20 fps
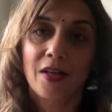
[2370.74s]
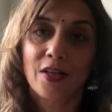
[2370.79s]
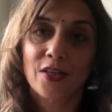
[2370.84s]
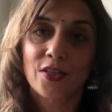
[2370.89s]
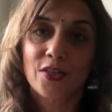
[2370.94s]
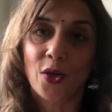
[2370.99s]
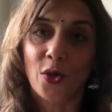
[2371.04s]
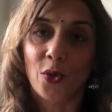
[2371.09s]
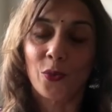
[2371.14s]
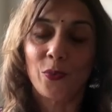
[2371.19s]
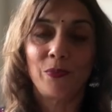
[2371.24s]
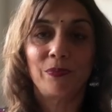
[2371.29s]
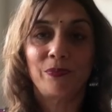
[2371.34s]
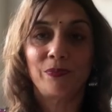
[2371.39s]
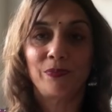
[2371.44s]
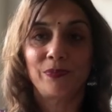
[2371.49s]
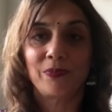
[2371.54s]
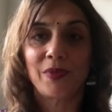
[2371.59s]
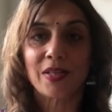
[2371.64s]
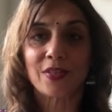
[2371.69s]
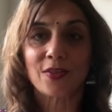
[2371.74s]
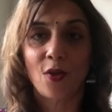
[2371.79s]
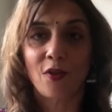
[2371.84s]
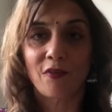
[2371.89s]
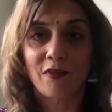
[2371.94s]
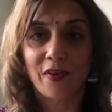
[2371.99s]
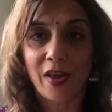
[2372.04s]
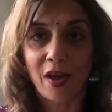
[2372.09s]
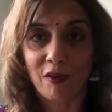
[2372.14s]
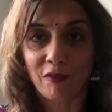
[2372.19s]
So that's all
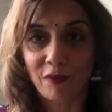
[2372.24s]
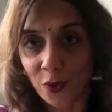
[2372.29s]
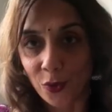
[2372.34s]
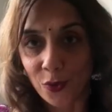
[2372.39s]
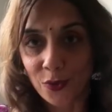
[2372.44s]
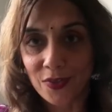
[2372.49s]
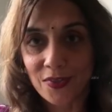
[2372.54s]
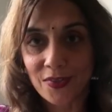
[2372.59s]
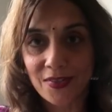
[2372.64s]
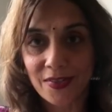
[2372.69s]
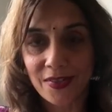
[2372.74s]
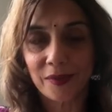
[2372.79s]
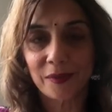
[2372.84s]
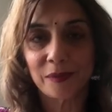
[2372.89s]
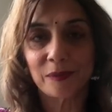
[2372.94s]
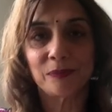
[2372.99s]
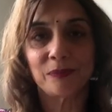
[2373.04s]
for now, folks.